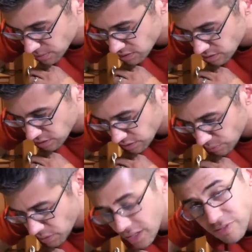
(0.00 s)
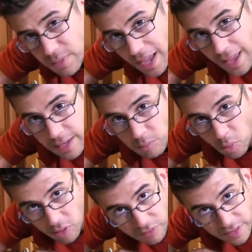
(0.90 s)
material that we're gonna have to be adding
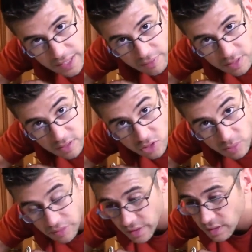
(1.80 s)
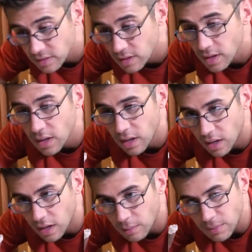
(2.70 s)
more of. They gave us a tube of this.
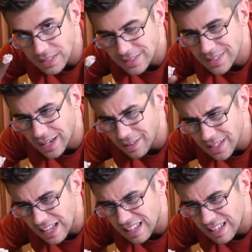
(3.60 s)
It's kind of like a